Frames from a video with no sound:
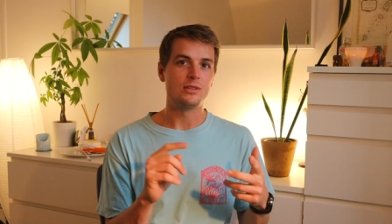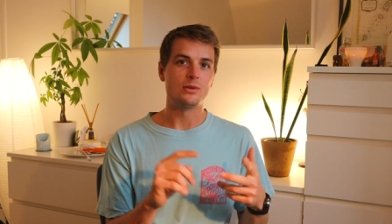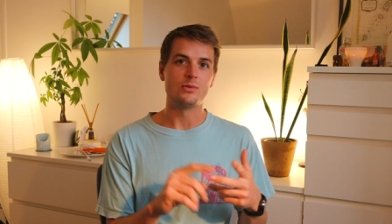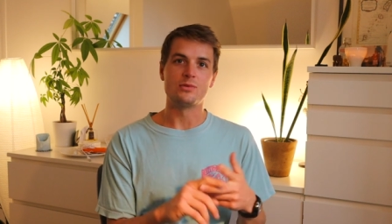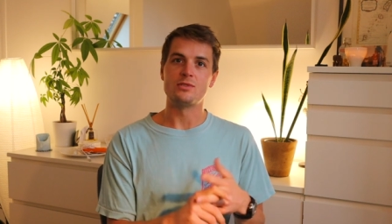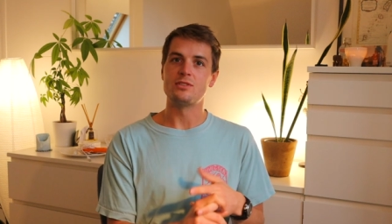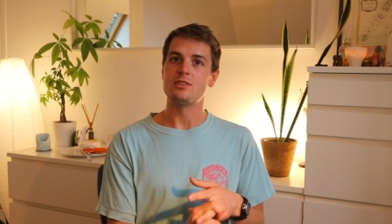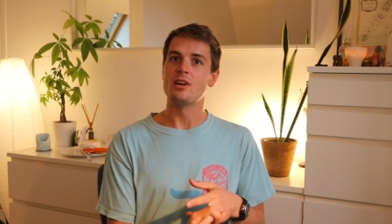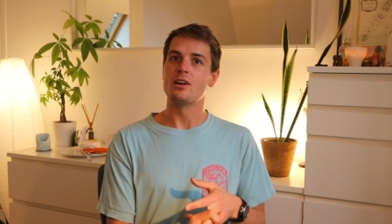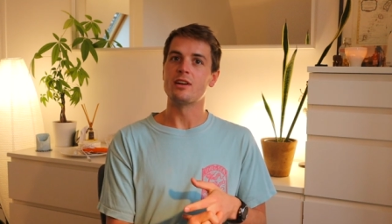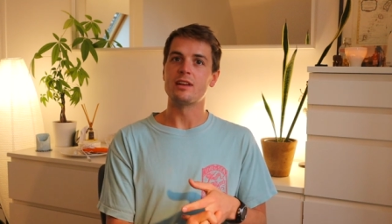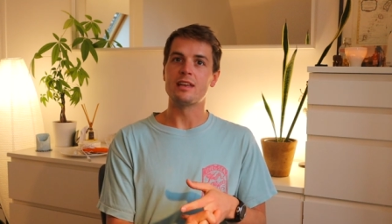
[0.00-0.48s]
It
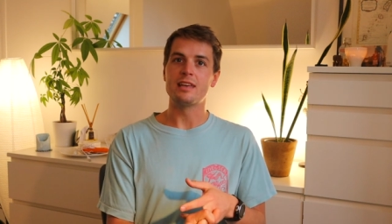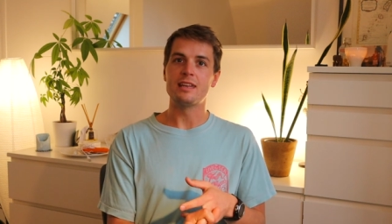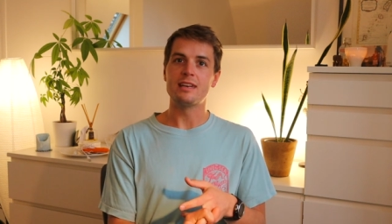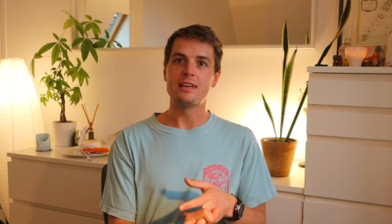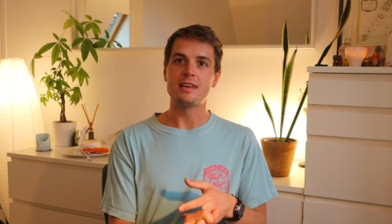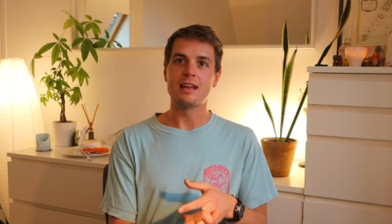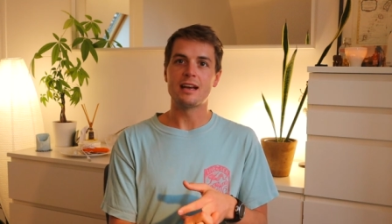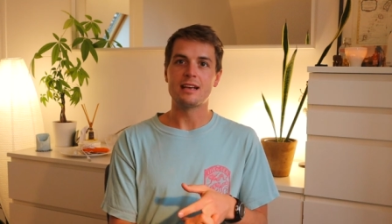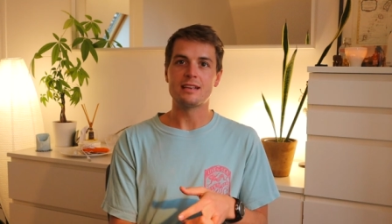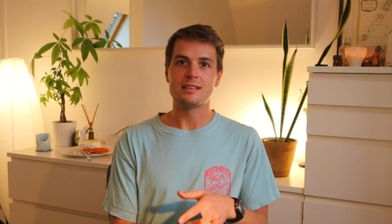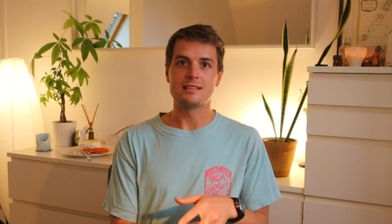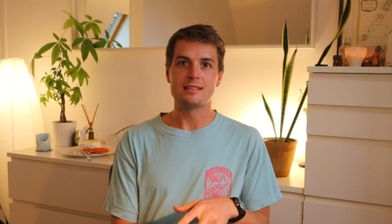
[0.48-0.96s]
was dug in
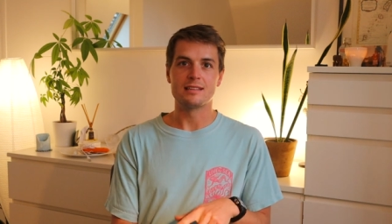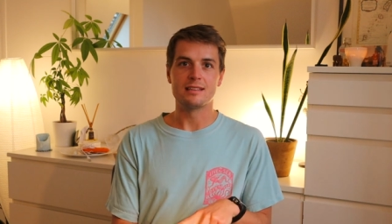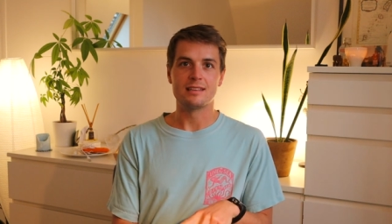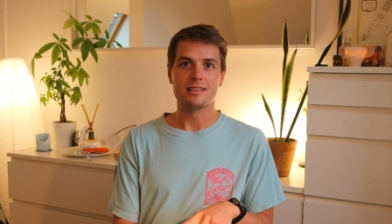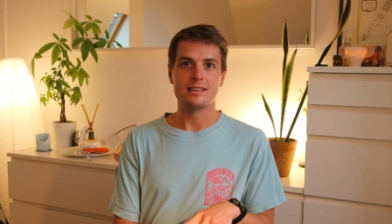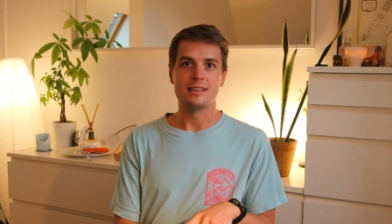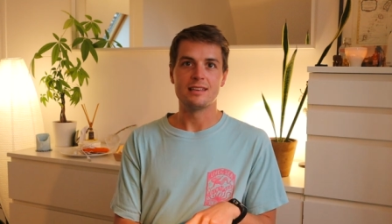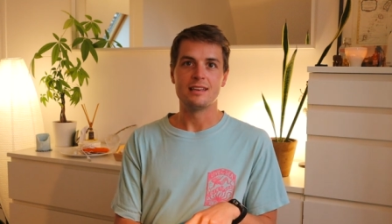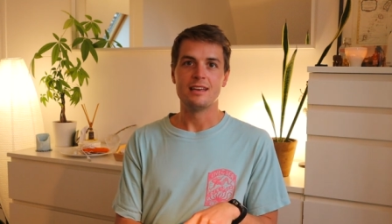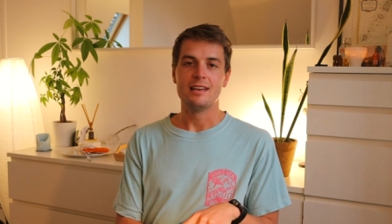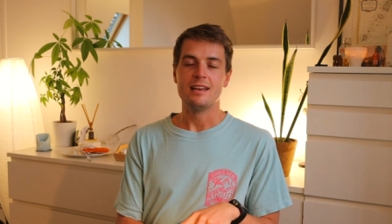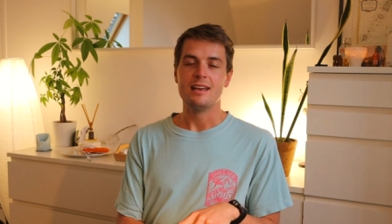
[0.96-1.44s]

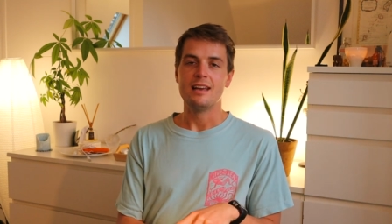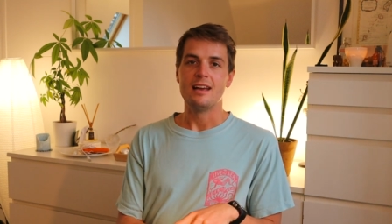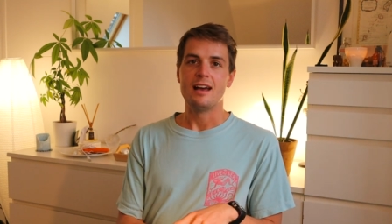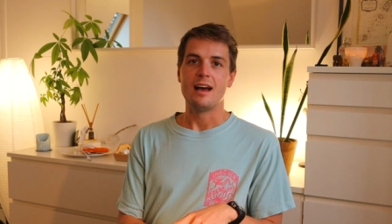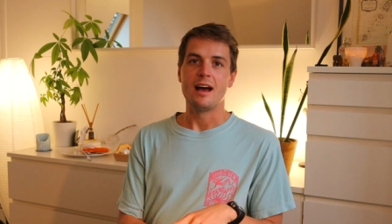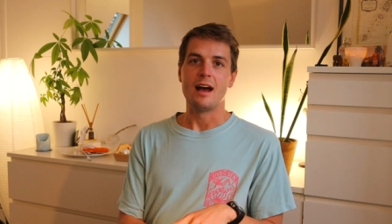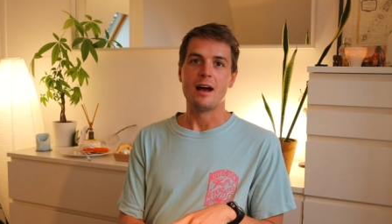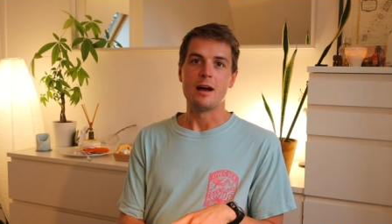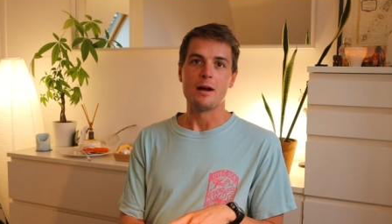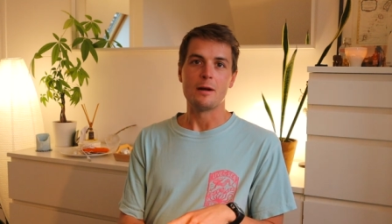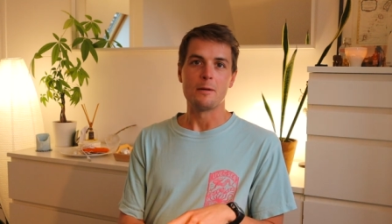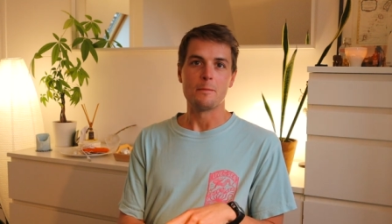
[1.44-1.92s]
nicely.
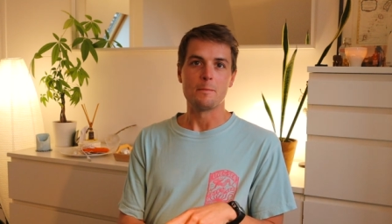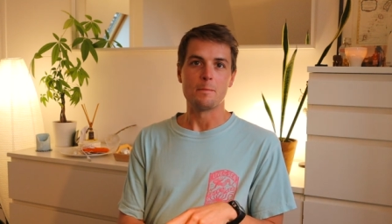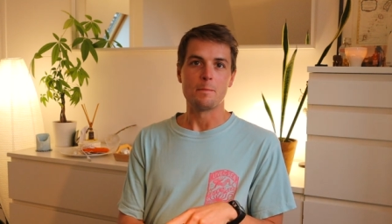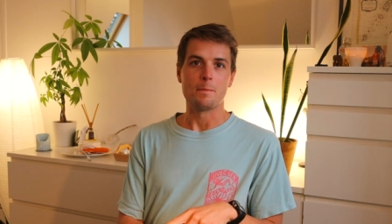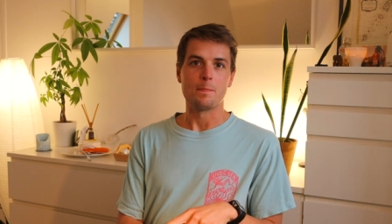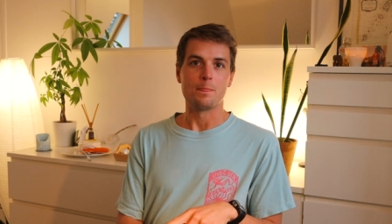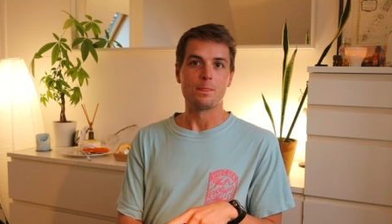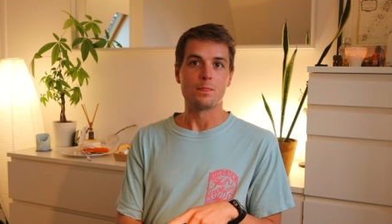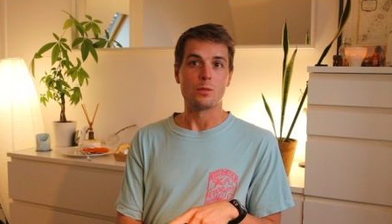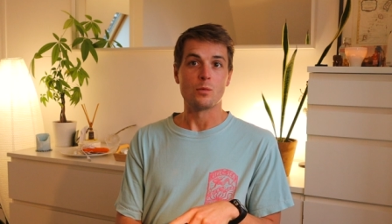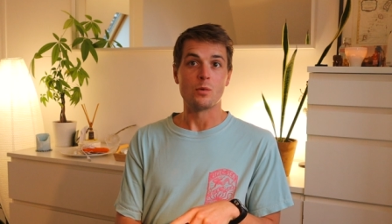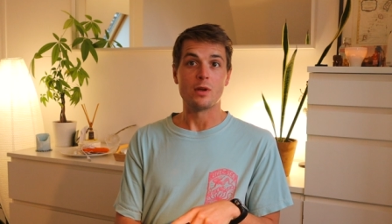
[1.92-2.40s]

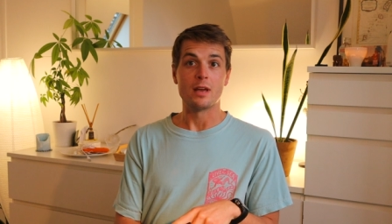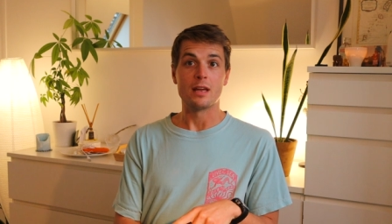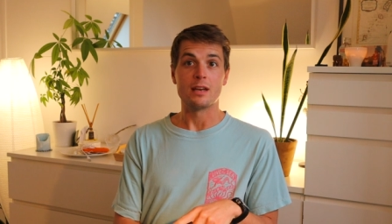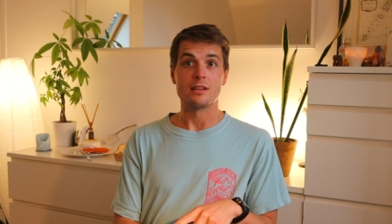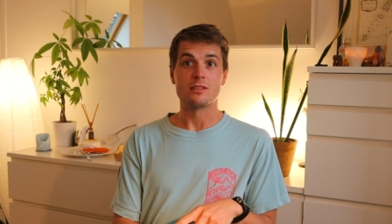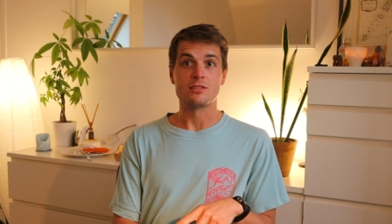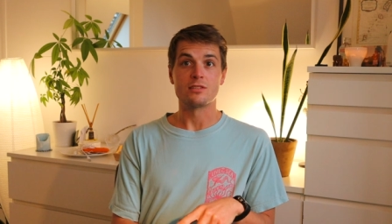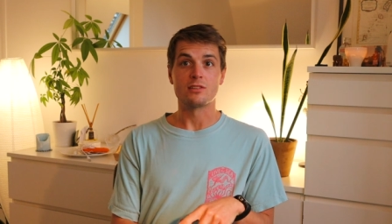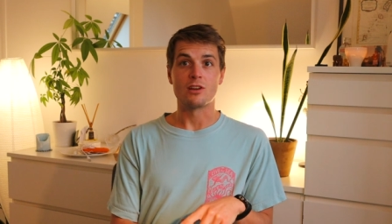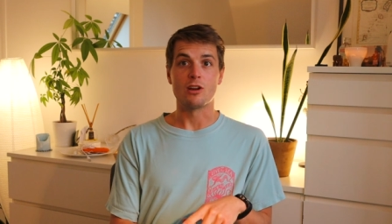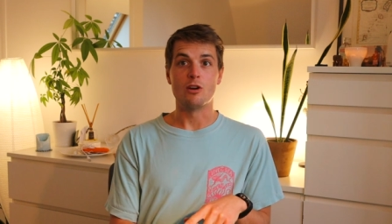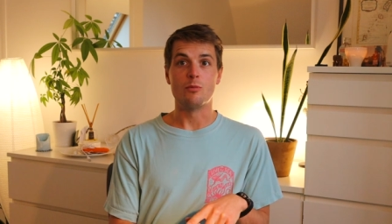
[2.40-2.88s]
Um, we had a
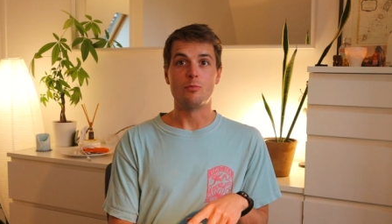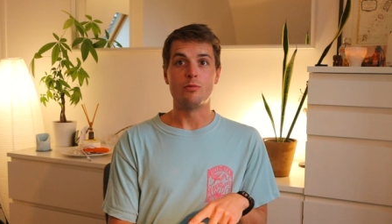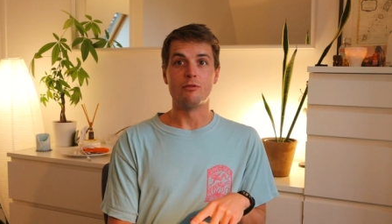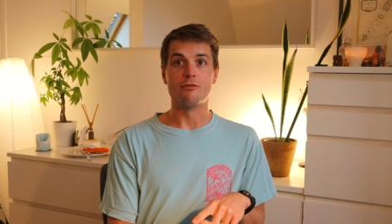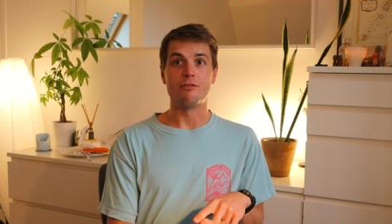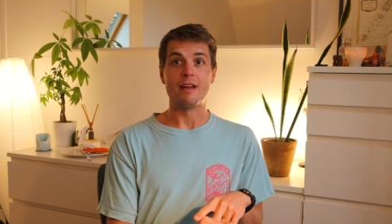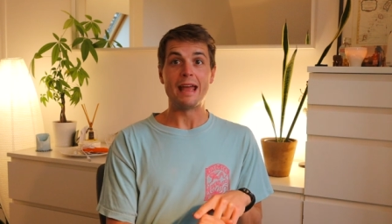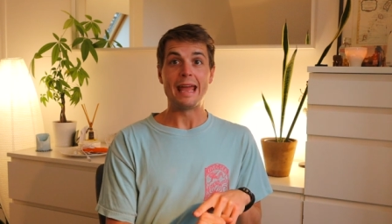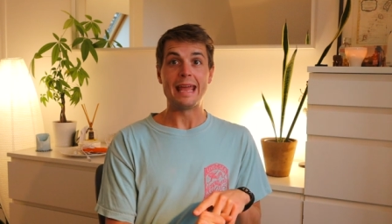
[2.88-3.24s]
scope of